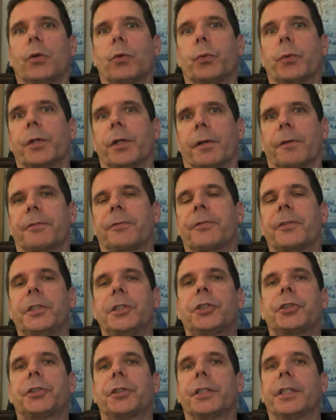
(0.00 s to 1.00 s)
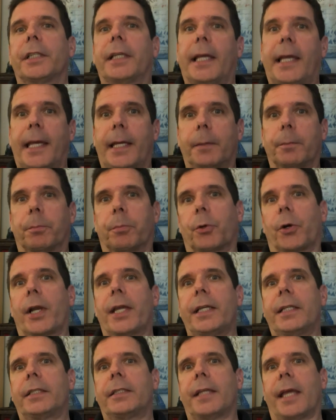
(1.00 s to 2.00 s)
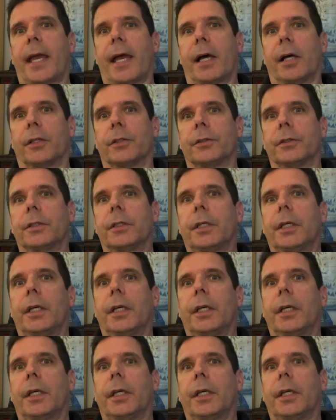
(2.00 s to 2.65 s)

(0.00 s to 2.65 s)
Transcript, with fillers: we are featuring a breakdown